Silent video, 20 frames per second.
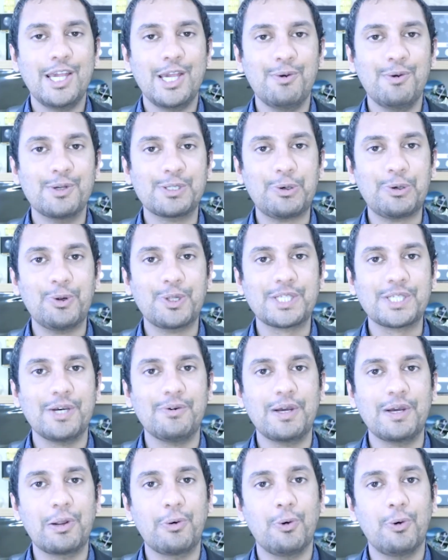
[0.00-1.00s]
he was
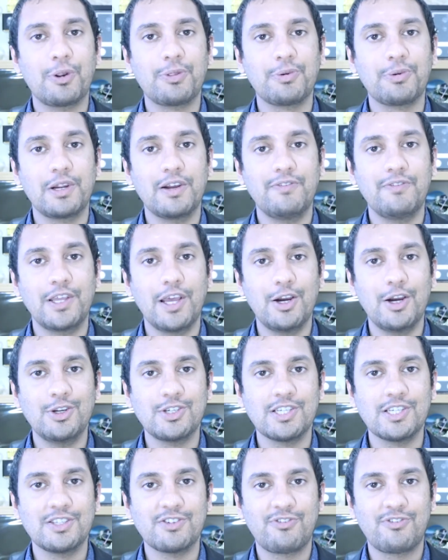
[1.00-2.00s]
also in all three of the
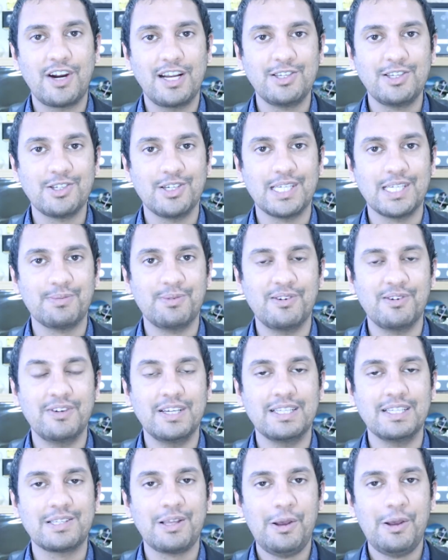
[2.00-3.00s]
Ocean's franchise
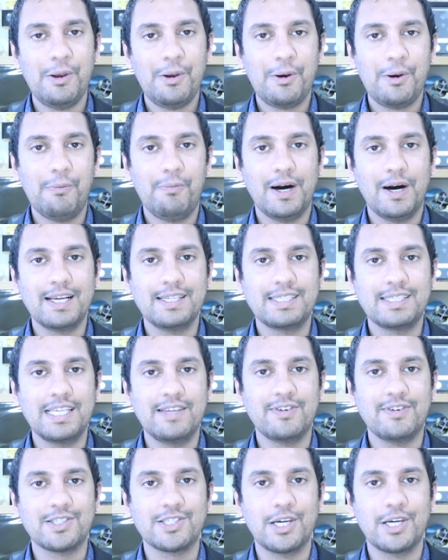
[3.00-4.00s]
movies by
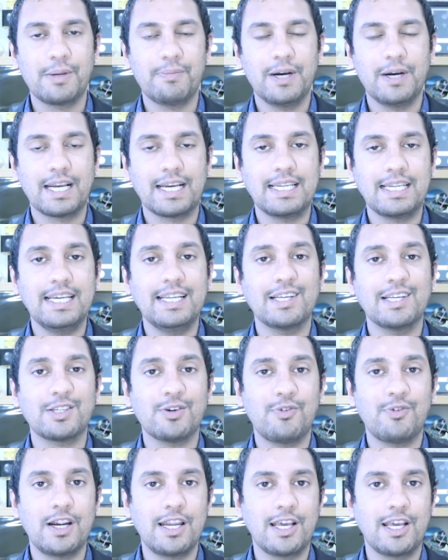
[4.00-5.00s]
Steven Soderbergh, and he does
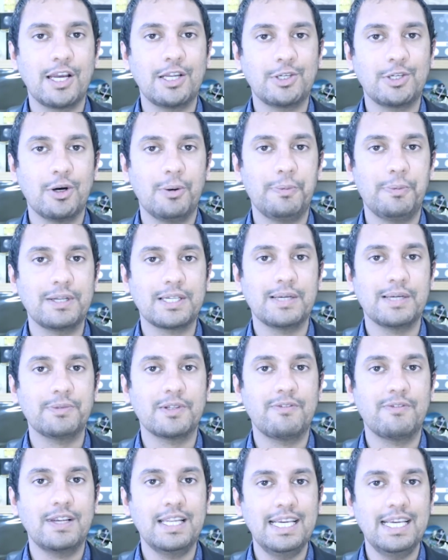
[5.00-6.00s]
a really good job in terms
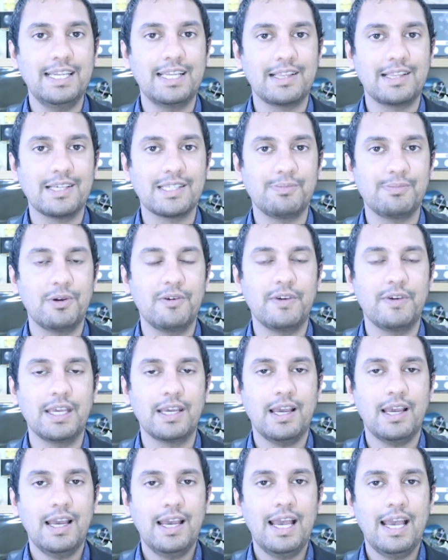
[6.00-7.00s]
of leading this
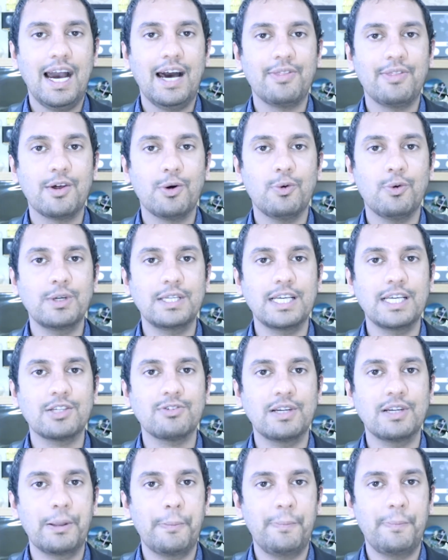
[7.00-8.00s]
movie and the
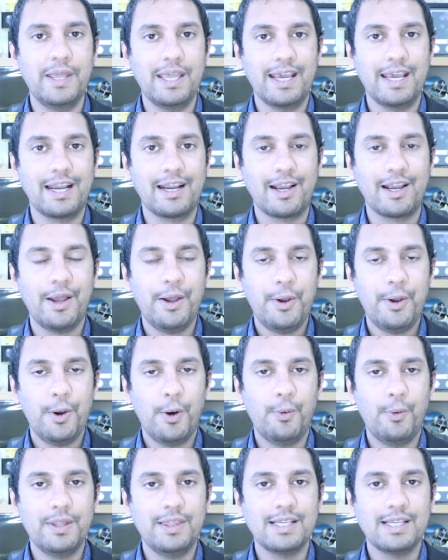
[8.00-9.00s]
audience really being
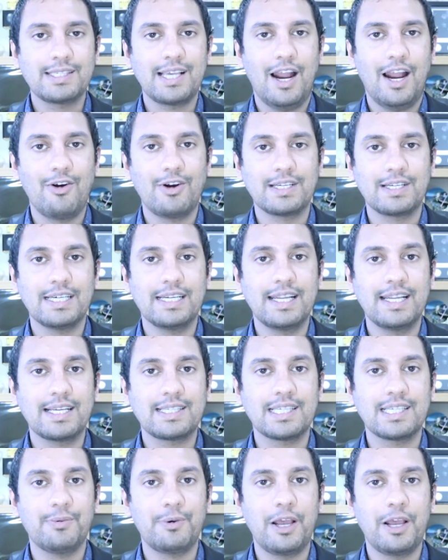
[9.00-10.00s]
with this character.
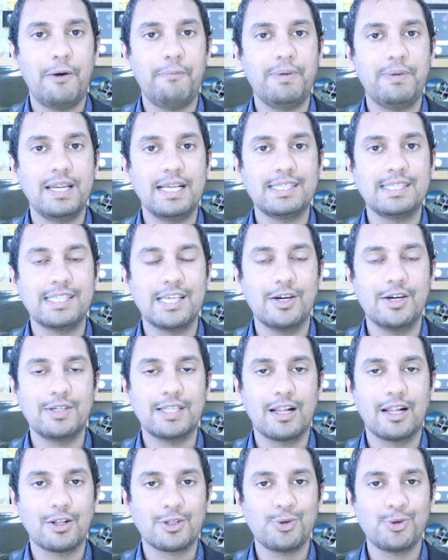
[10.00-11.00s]
Next up we have Benicio del